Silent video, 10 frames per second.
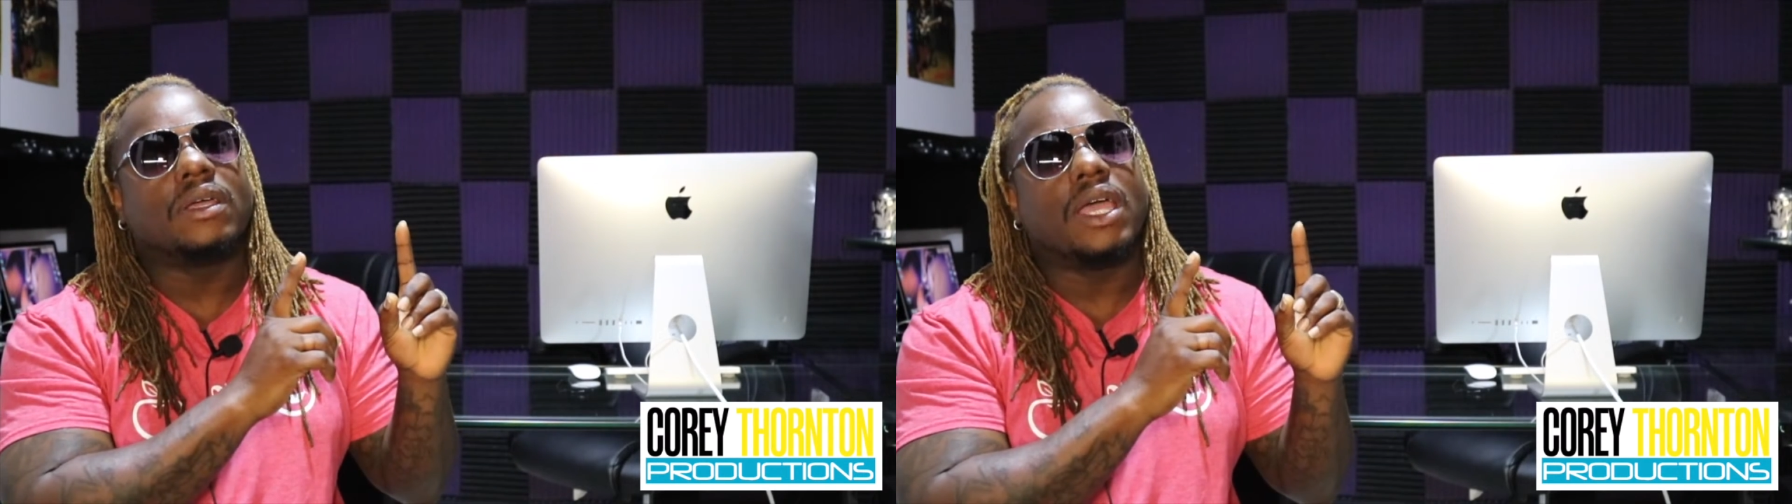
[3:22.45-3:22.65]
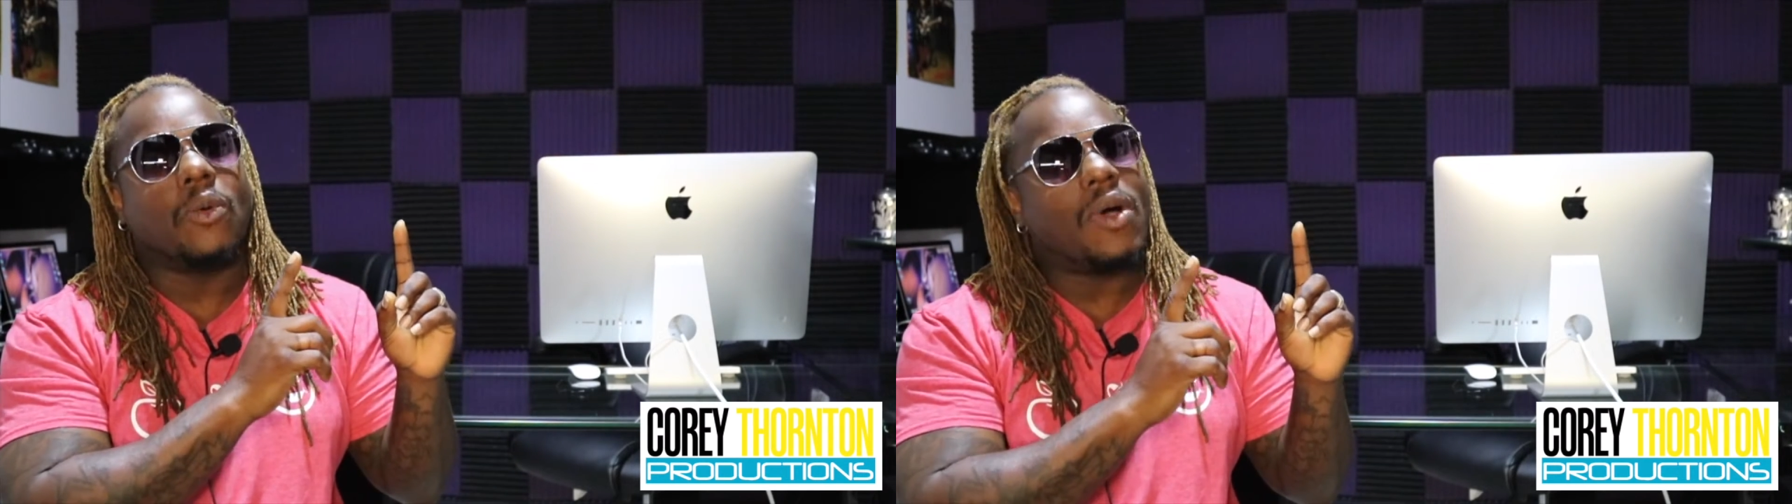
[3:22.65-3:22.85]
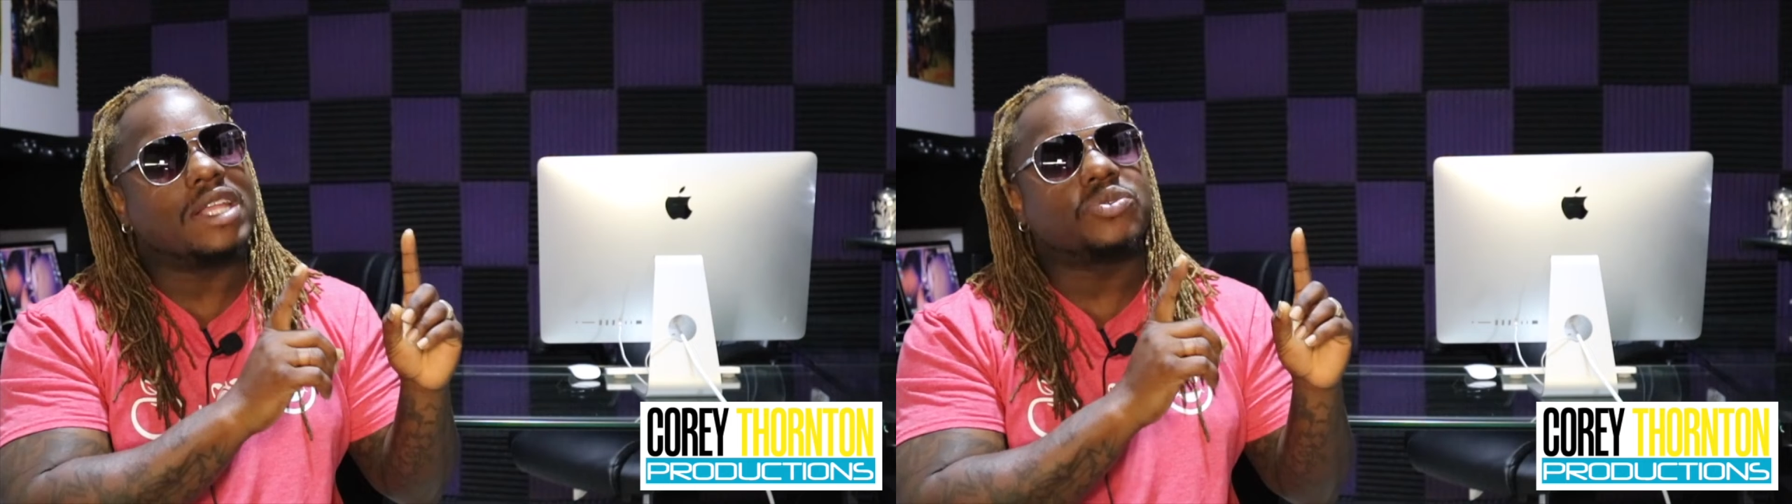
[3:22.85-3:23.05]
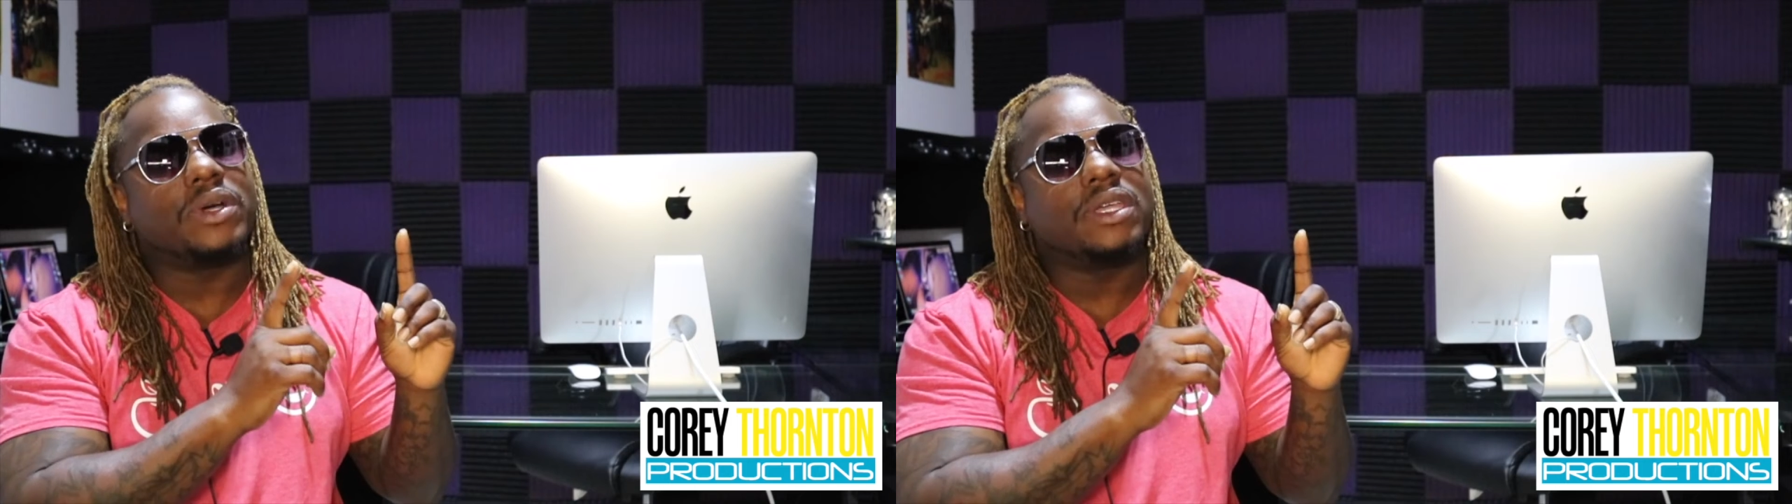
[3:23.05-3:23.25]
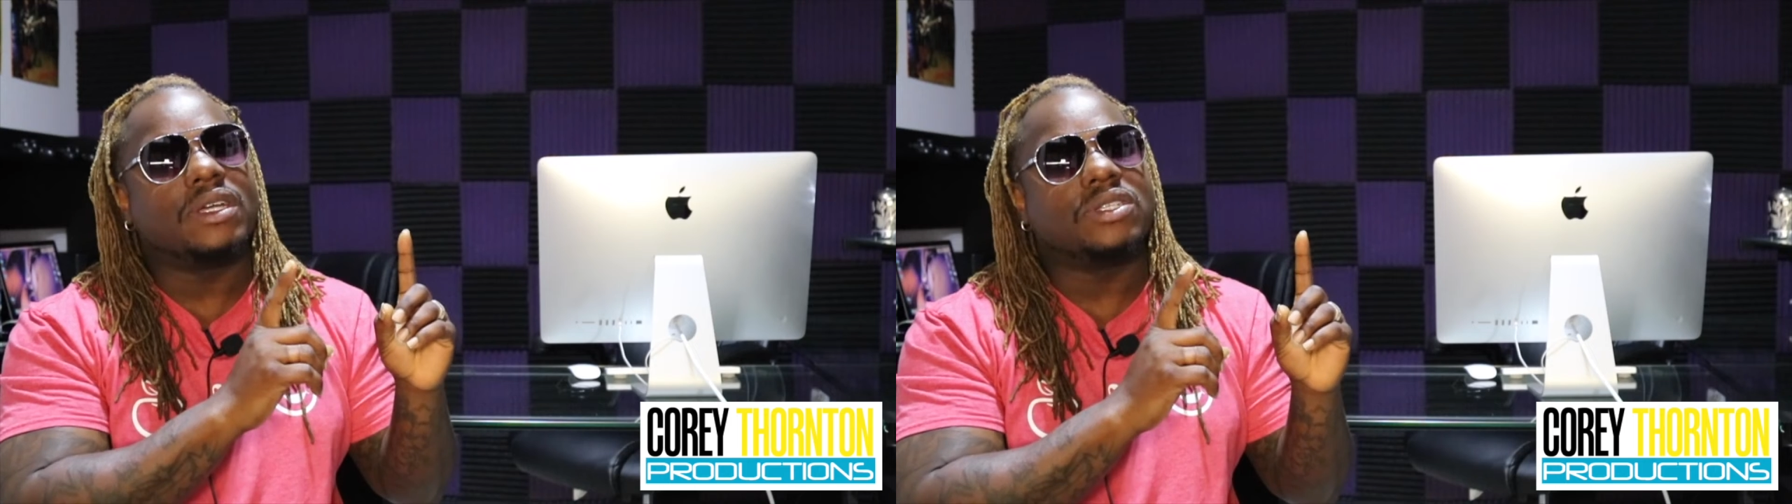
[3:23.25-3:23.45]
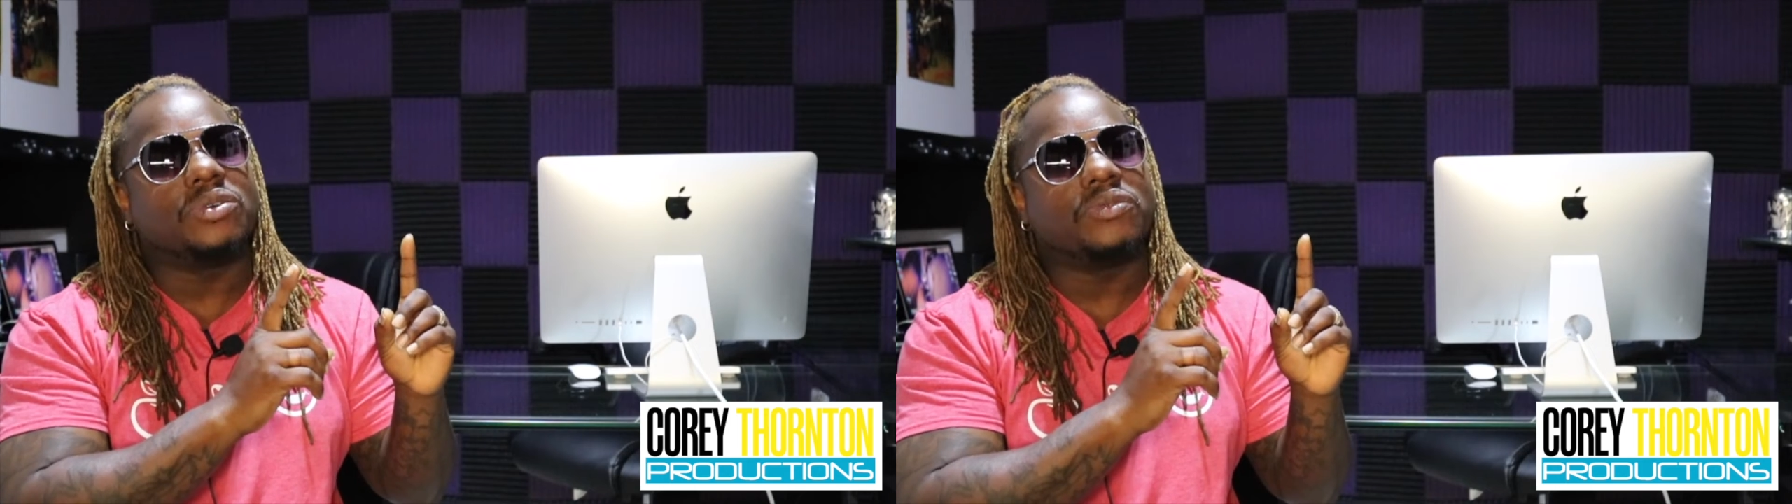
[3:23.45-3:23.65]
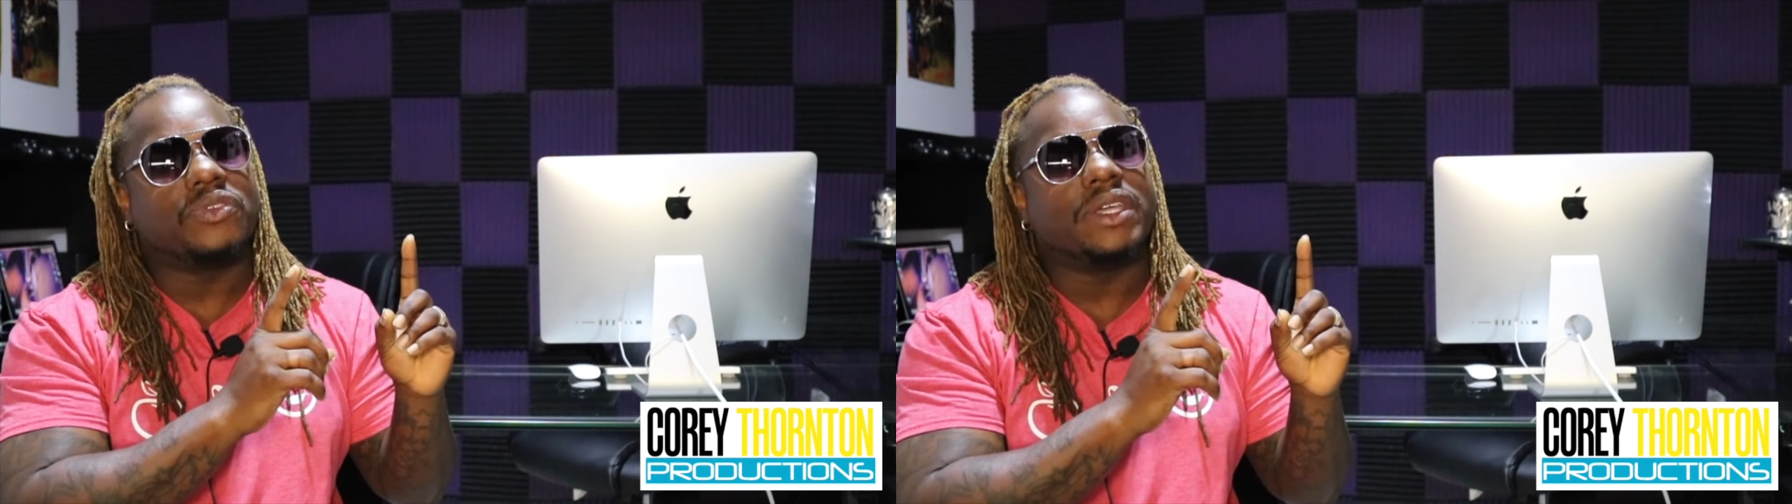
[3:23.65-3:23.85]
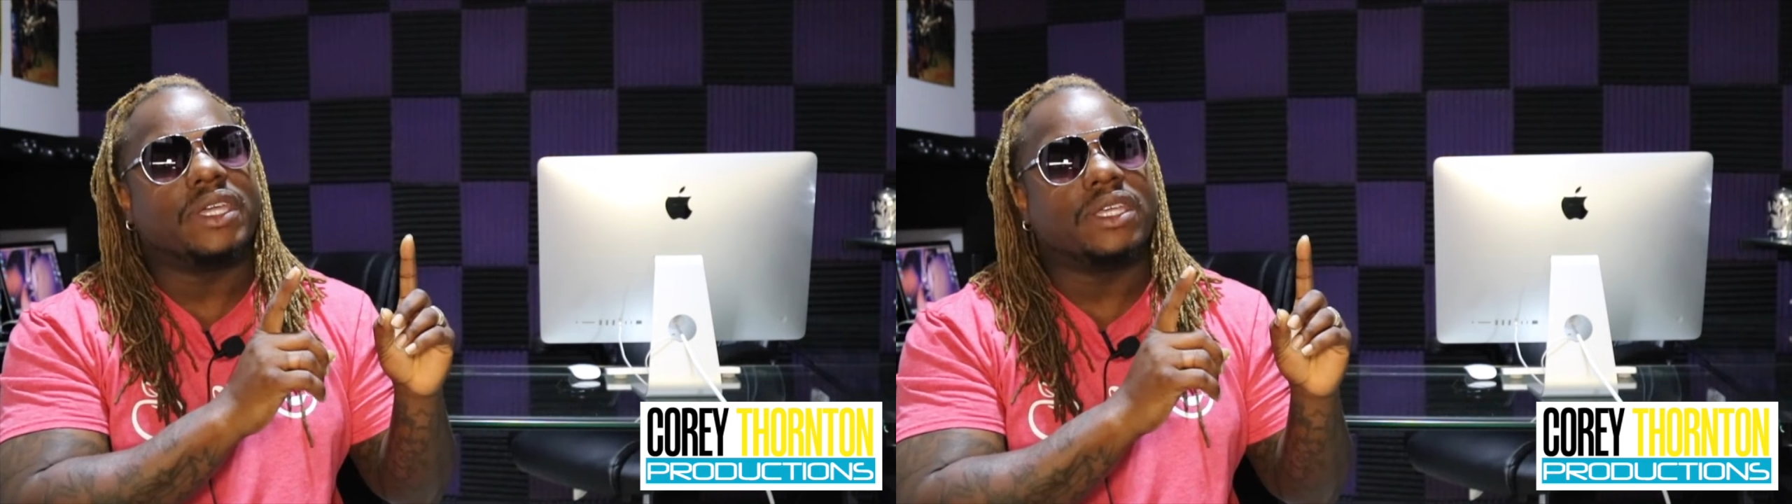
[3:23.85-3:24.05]
and watch what He'll do
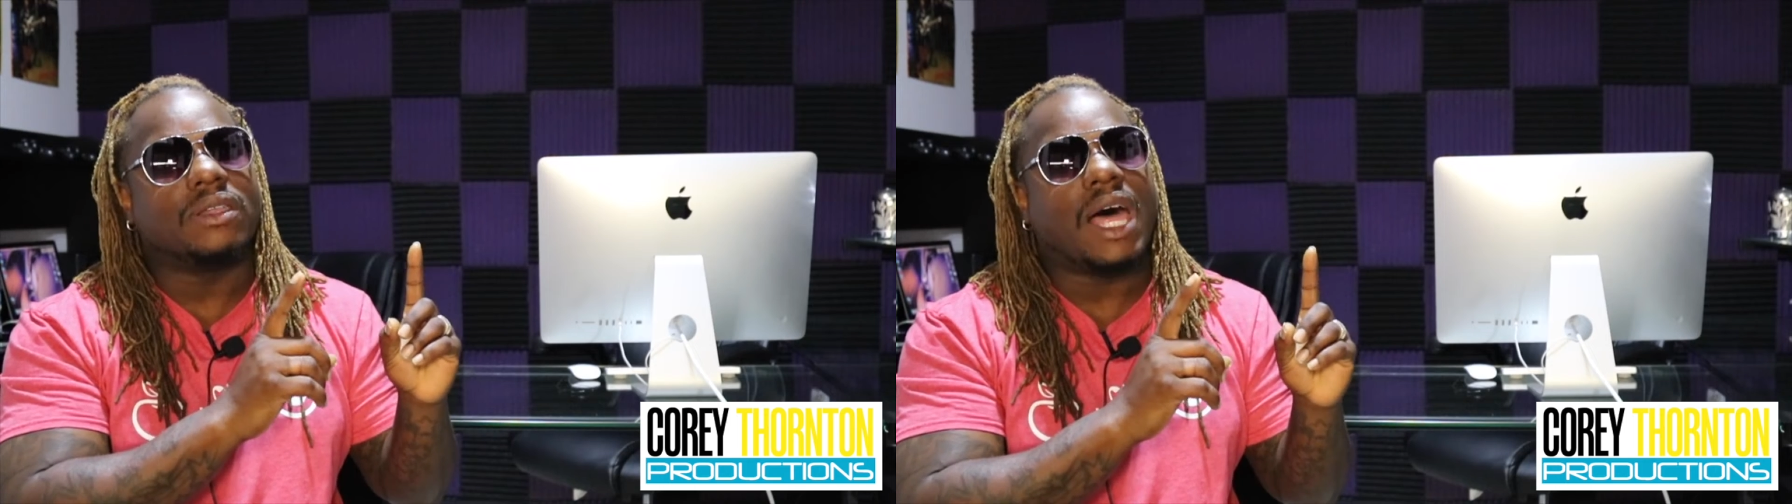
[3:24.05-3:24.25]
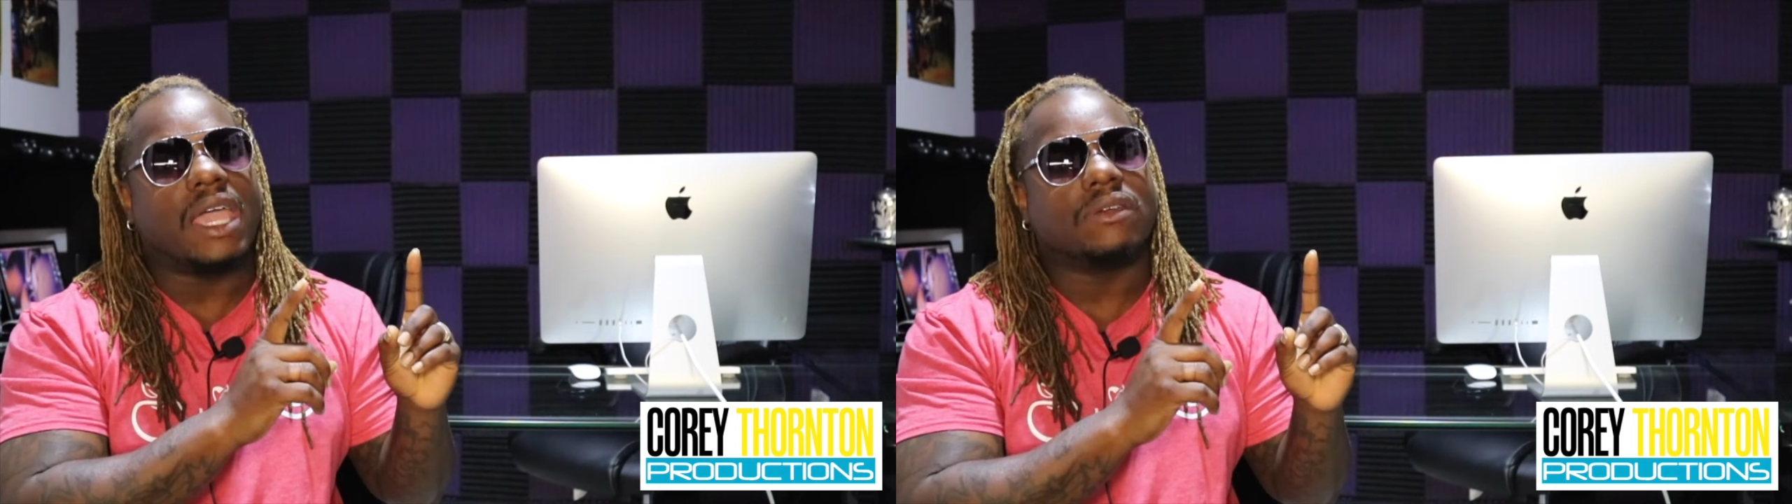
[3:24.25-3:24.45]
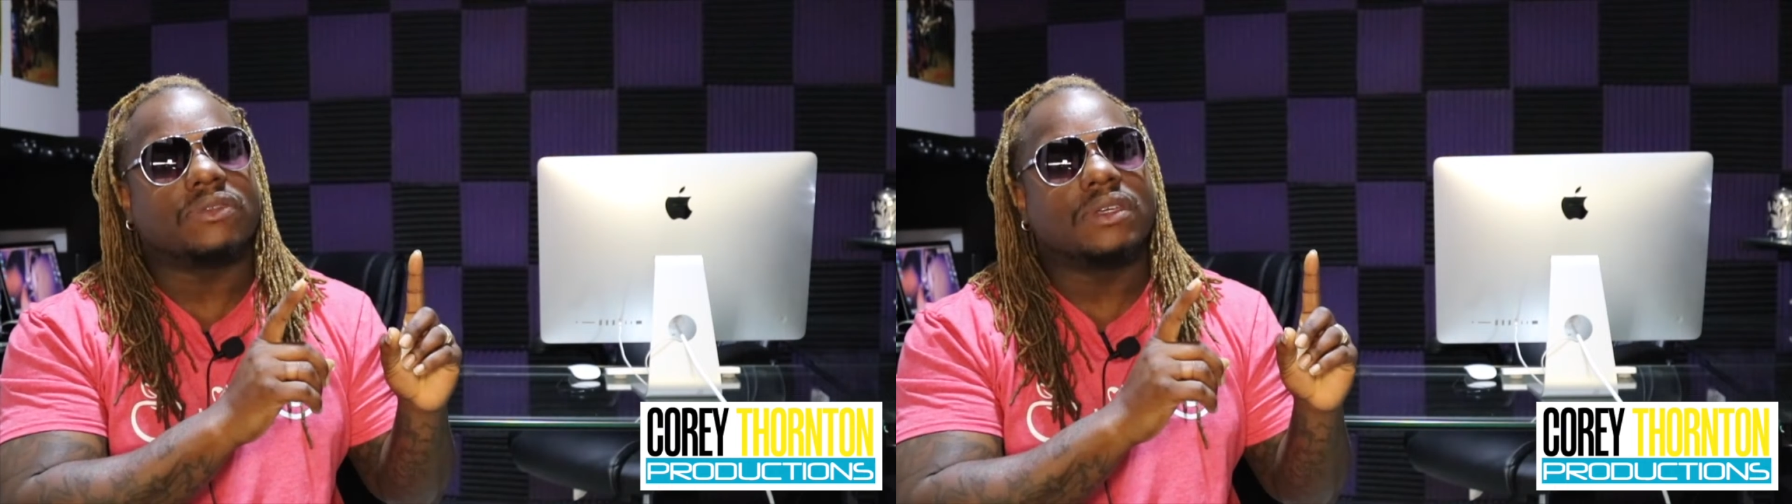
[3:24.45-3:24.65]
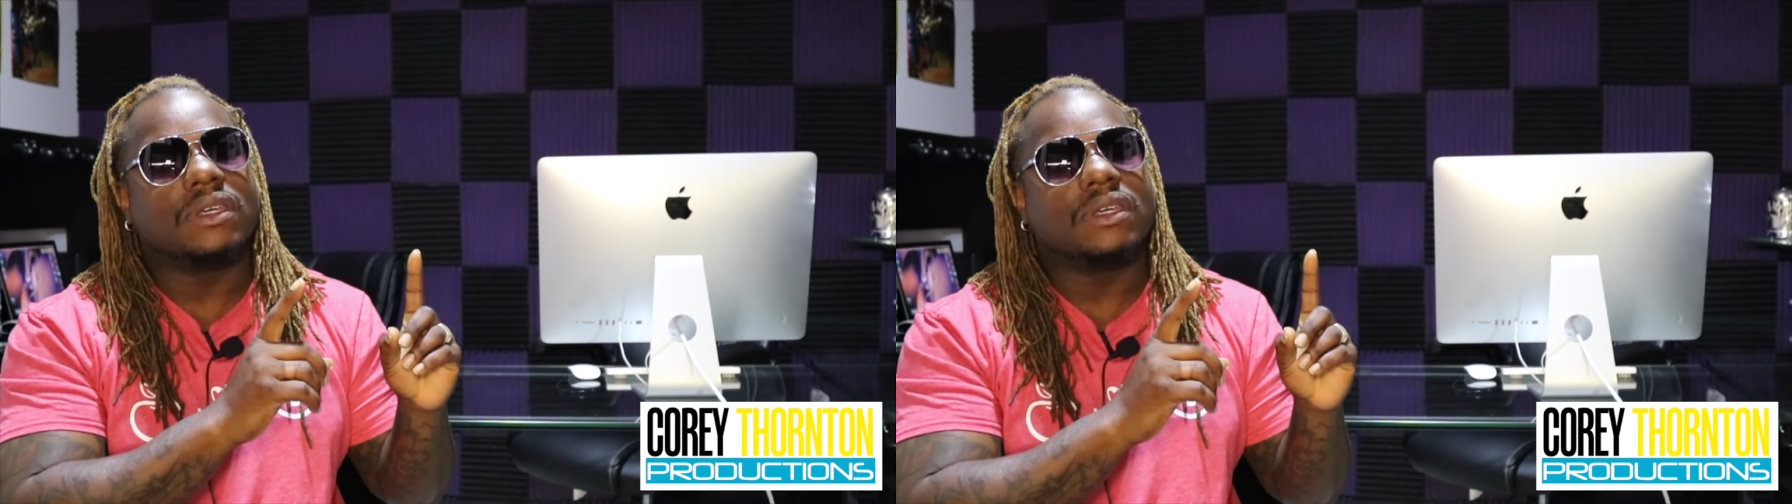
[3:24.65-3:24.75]
for you in your life.